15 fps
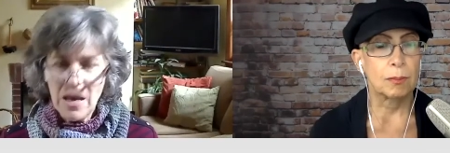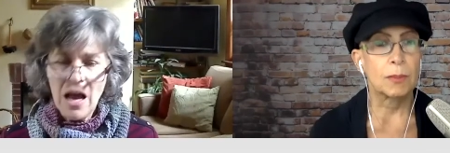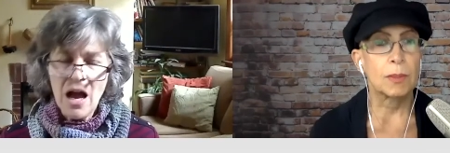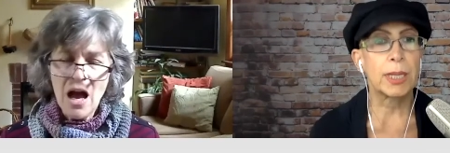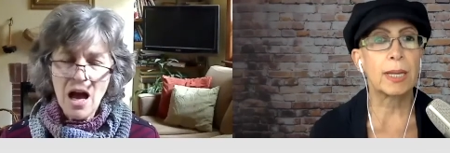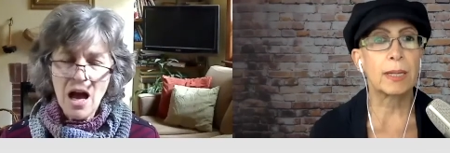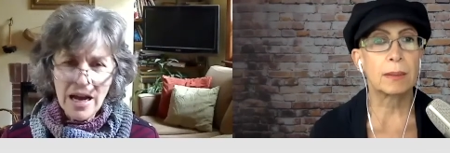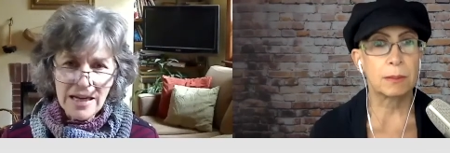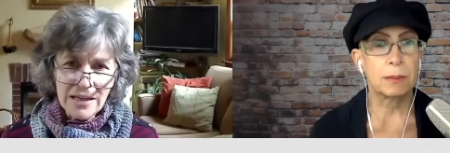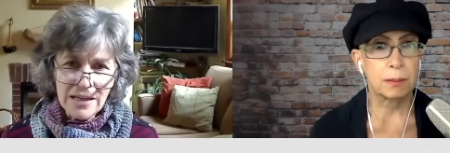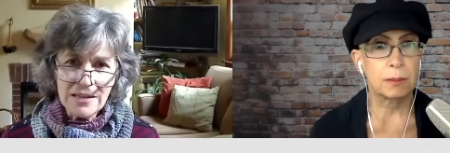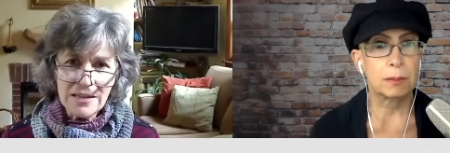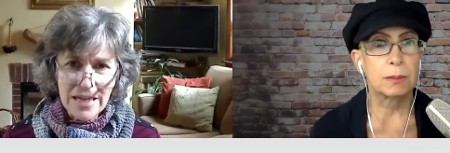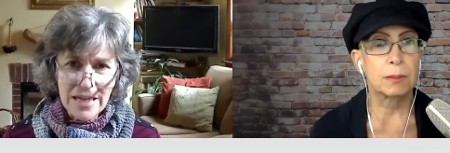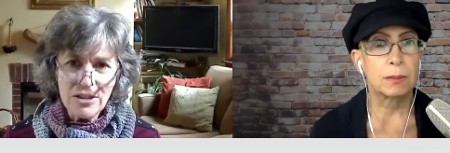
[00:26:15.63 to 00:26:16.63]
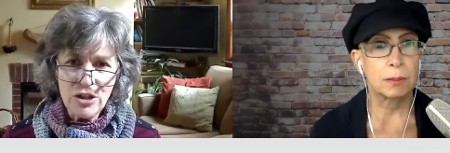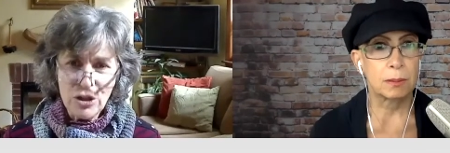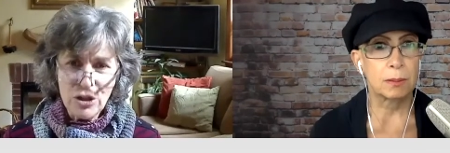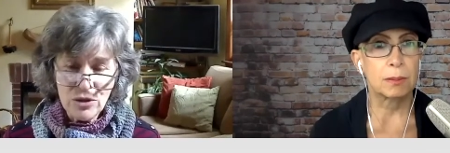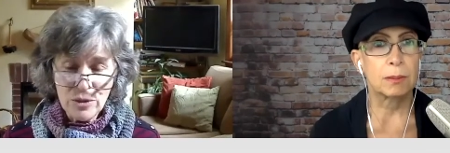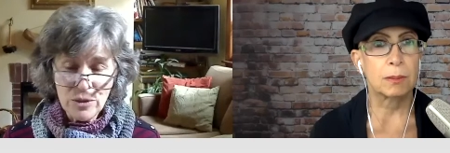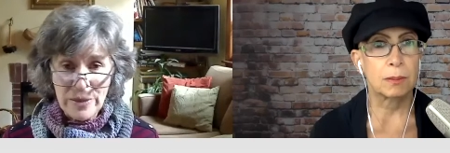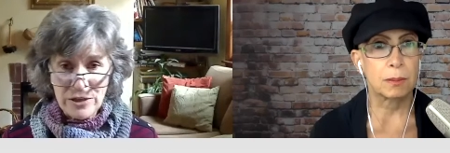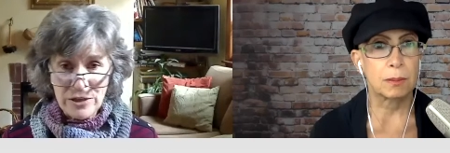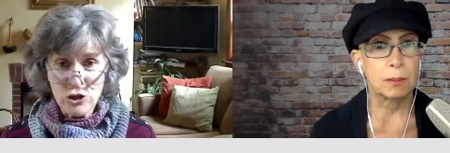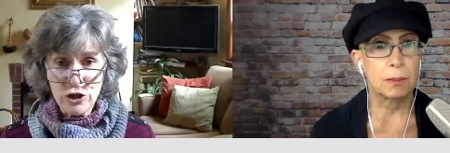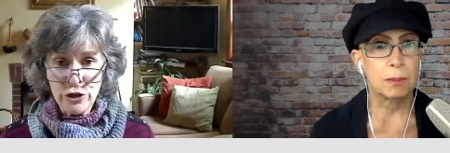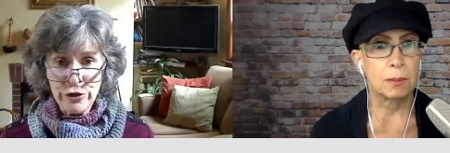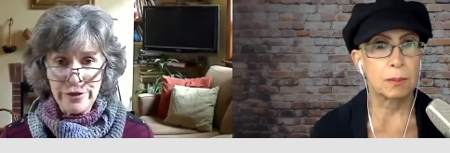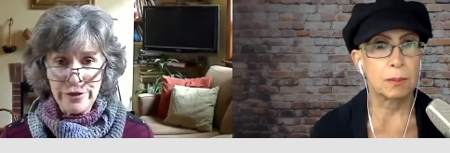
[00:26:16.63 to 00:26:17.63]
Speaker 1: Yeah. I tend to use
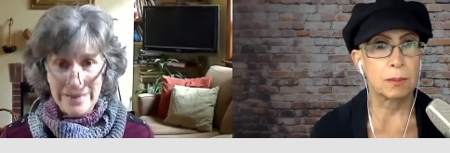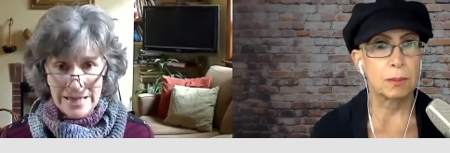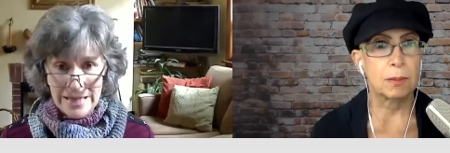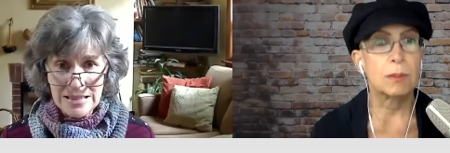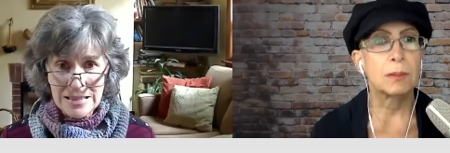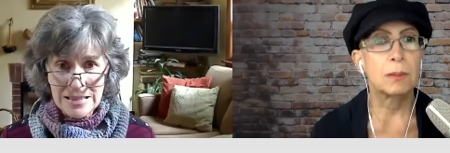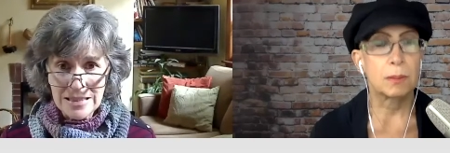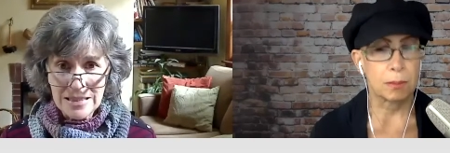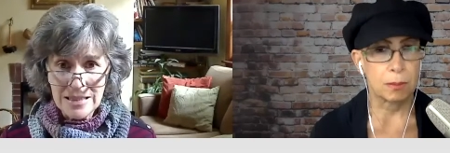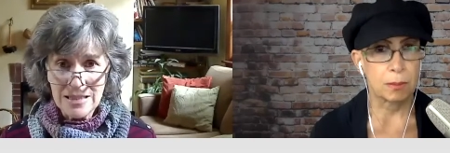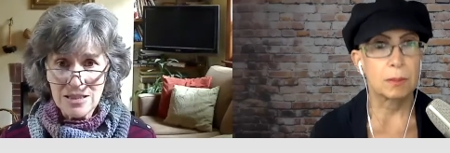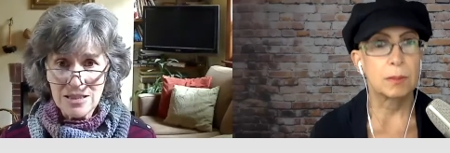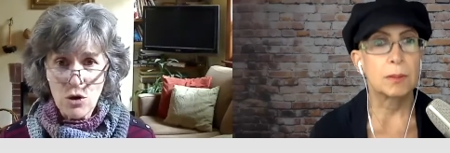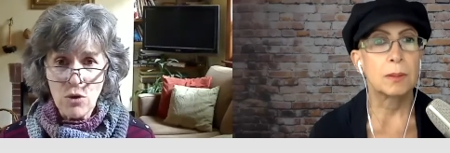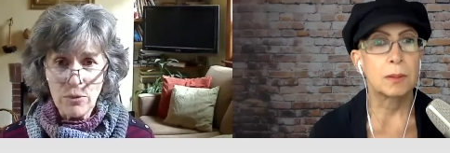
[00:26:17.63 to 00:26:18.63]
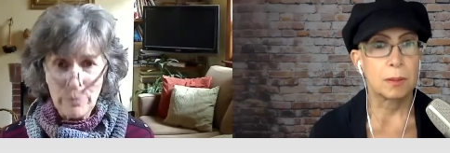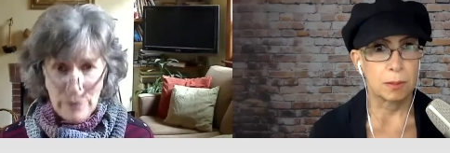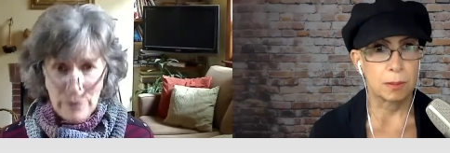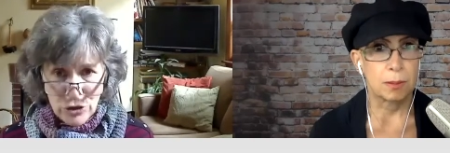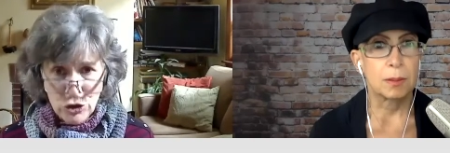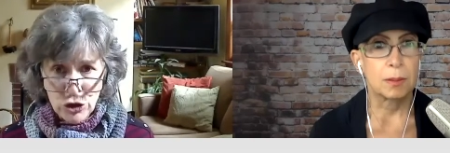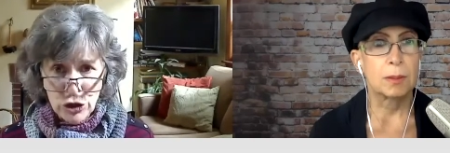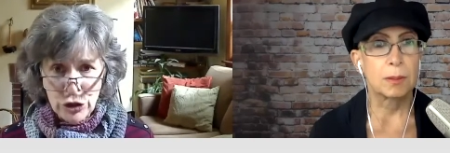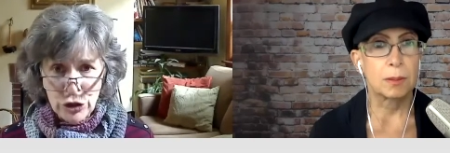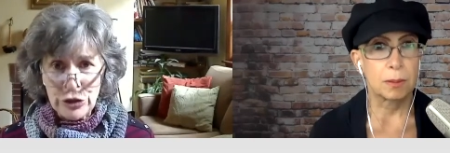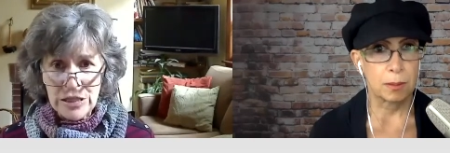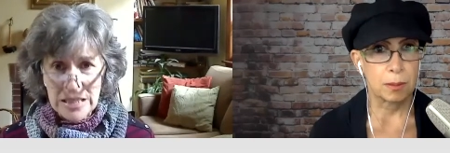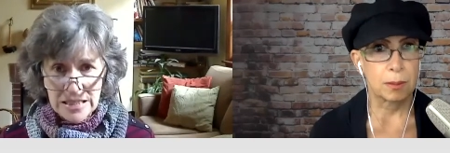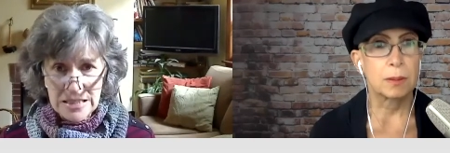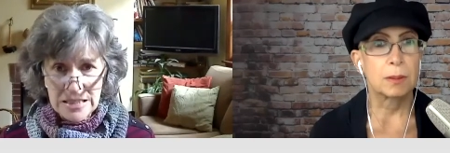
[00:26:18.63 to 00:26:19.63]
Picture This. It's called Picture
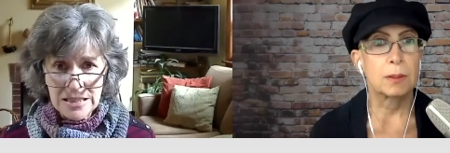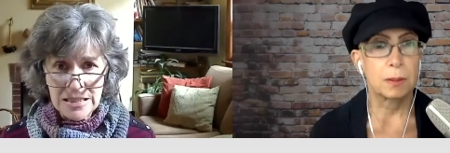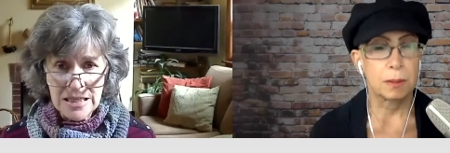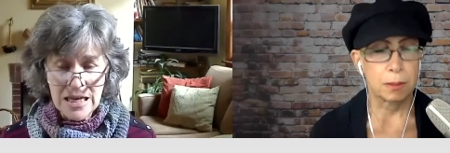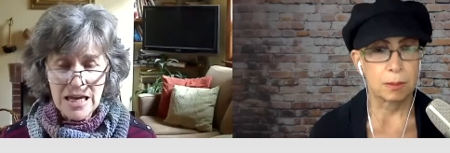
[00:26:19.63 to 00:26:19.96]
This.